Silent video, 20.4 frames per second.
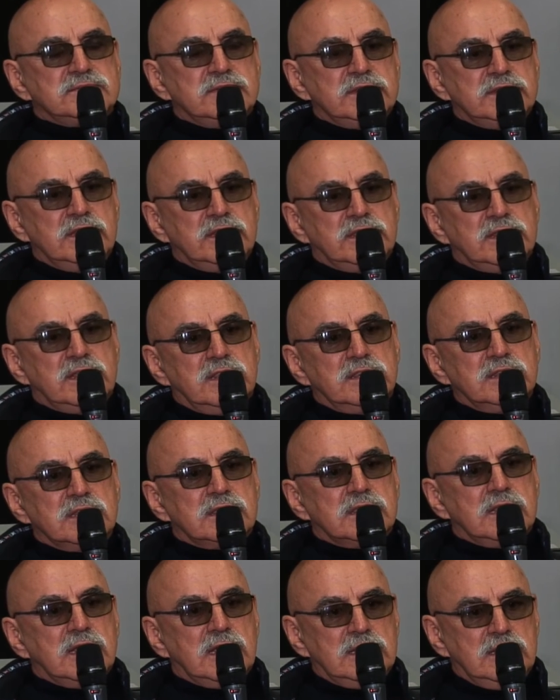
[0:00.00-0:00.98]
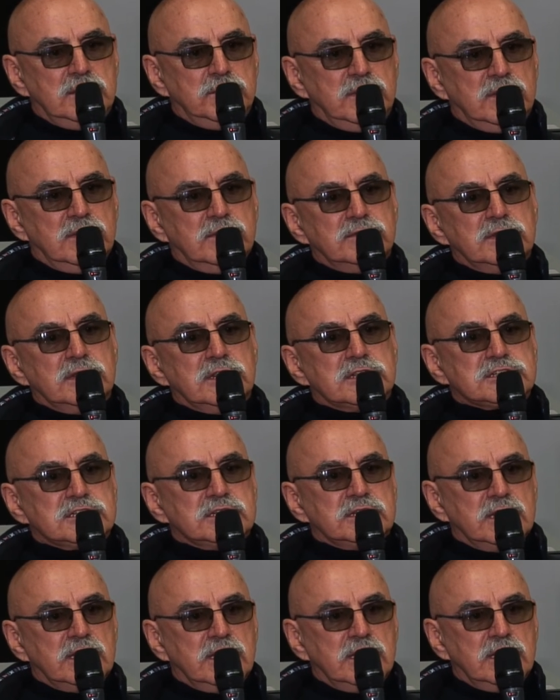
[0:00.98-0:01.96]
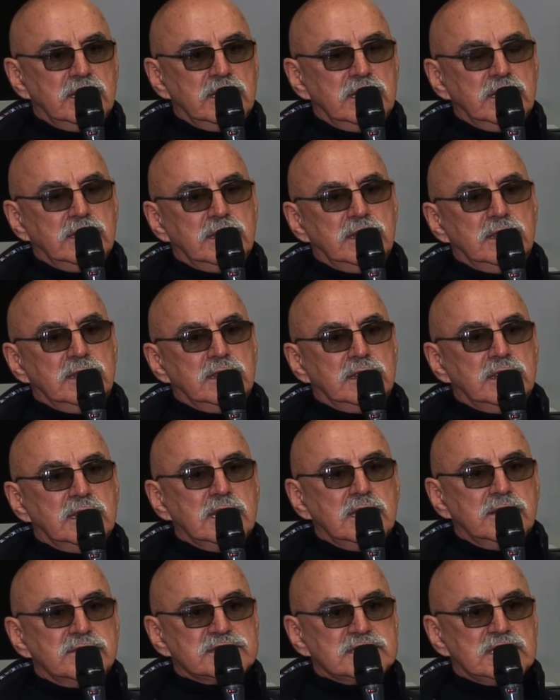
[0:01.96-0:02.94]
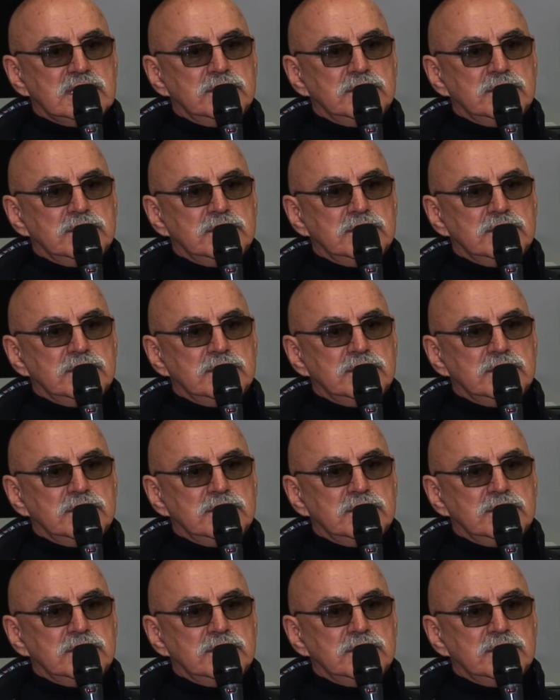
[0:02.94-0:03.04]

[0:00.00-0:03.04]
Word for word: history. You can reconstruct